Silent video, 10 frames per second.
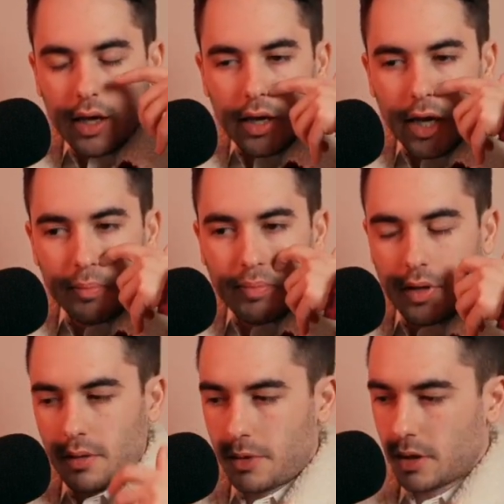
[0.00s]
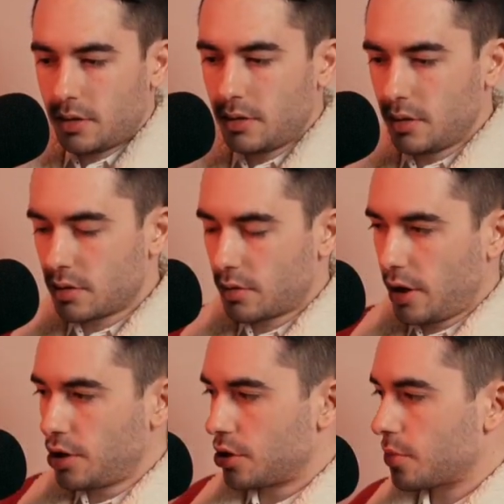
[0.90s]
And oh my goodness
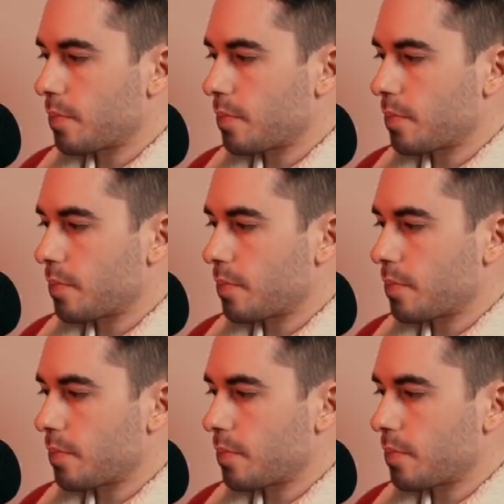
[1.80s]
gracious.